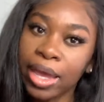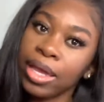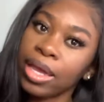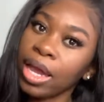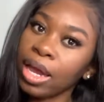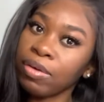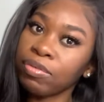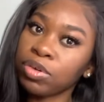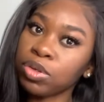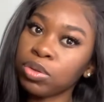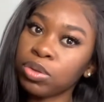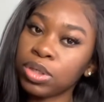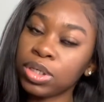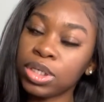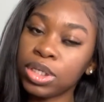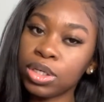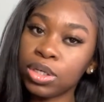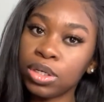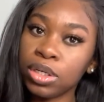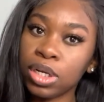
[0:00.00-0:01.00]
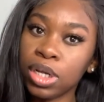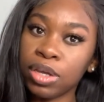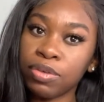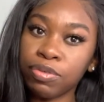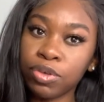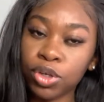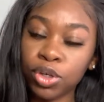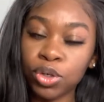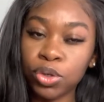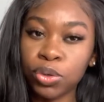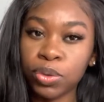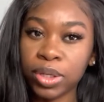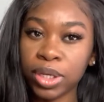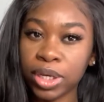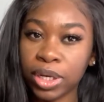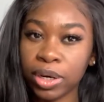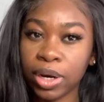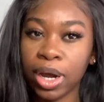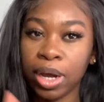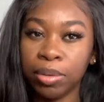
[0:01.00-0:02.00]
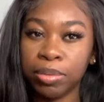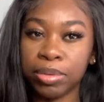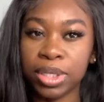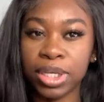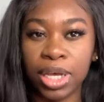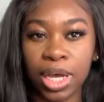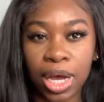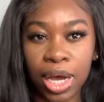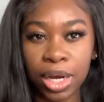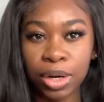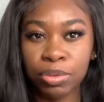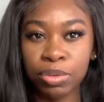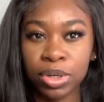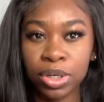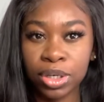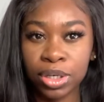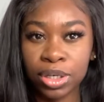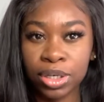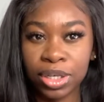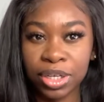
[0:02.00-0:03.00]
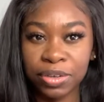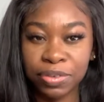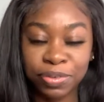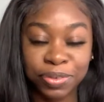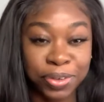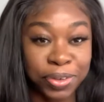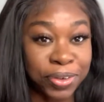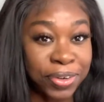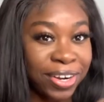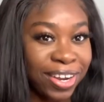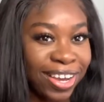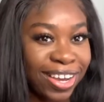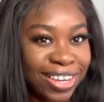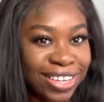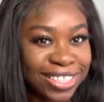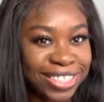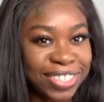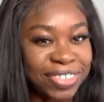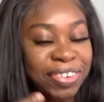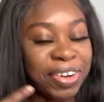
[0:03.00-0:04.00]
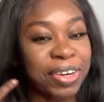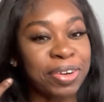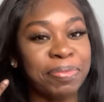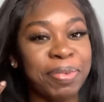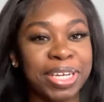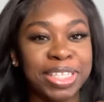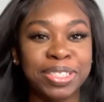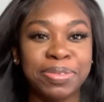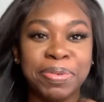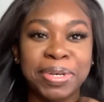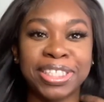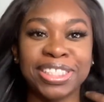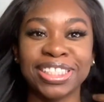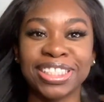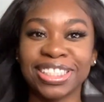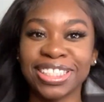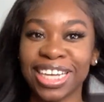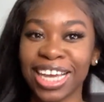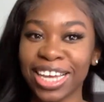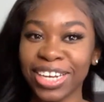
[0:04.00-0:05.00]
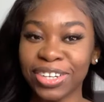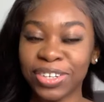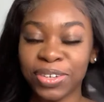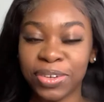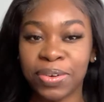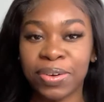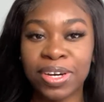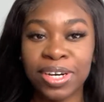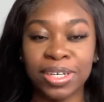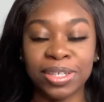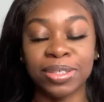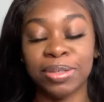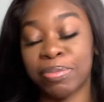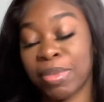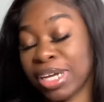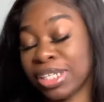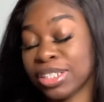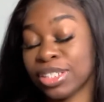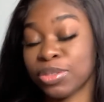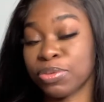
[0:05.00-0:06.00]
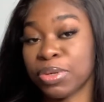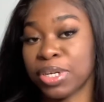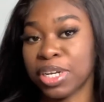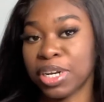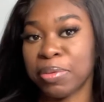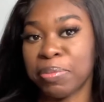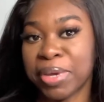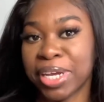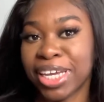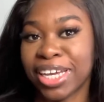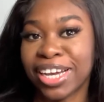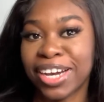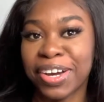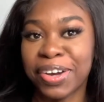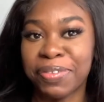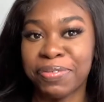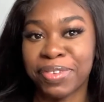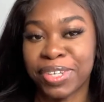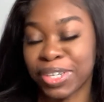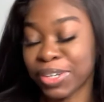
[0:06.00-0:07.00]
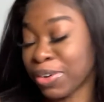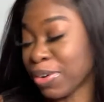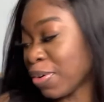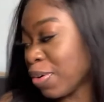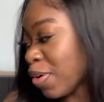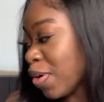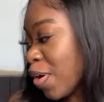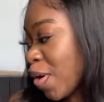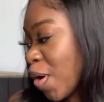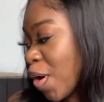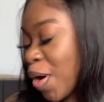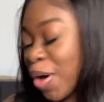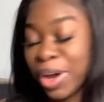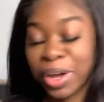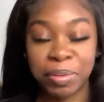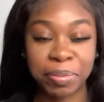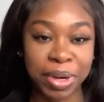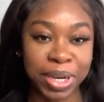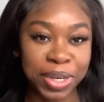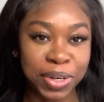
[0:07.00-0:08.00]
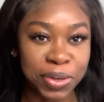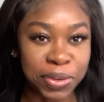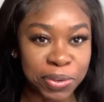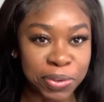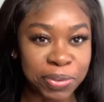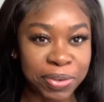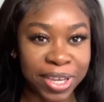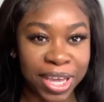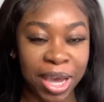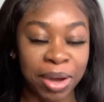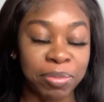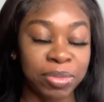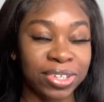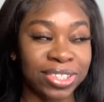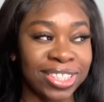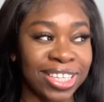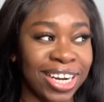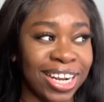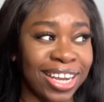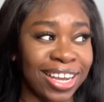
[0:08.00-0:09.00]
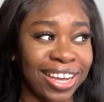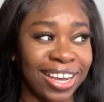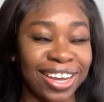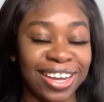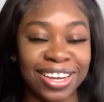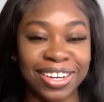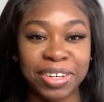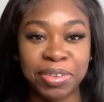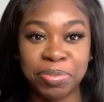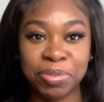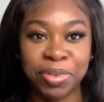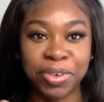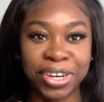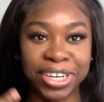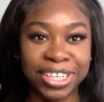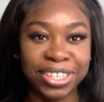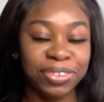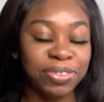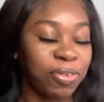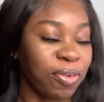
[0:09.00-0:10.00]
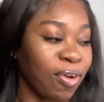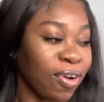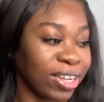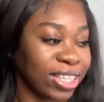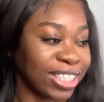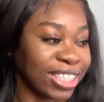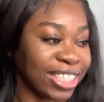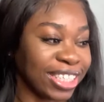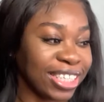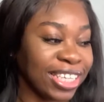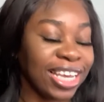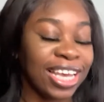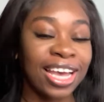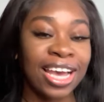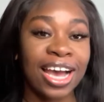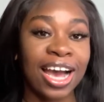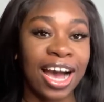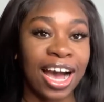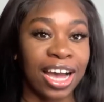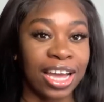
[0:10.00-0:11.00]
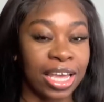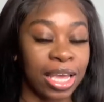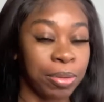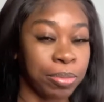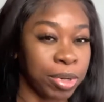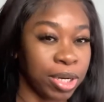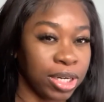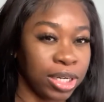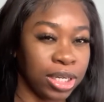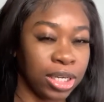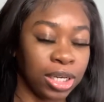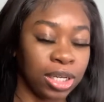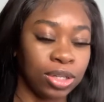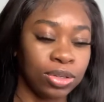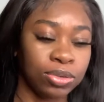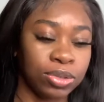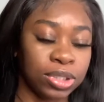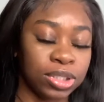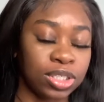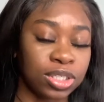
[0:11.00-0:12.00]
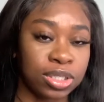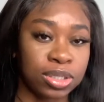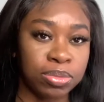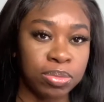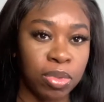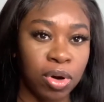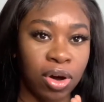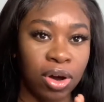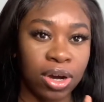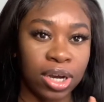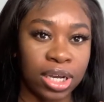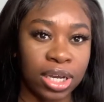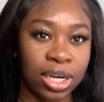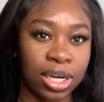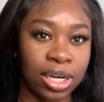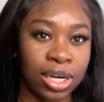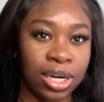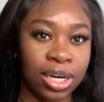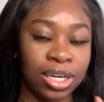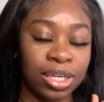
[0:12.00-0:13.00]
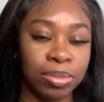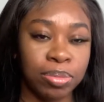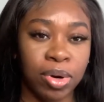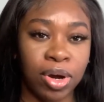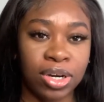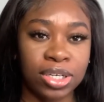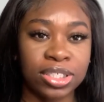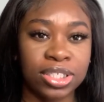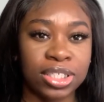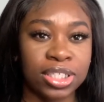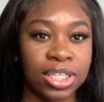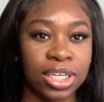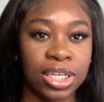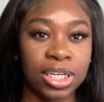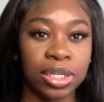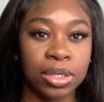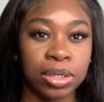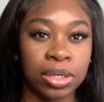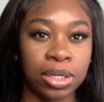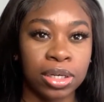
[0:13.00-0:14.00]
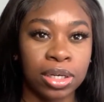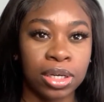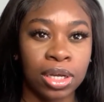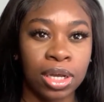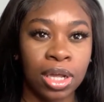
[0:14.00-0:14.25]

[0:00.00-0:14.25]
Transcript: everyone, if you're new here, I'm Neira. If you're not, welcome back to my channel. I just wanted to make a video on my new camera that I got, upgraded quality. I am gonna include a small unboxing in the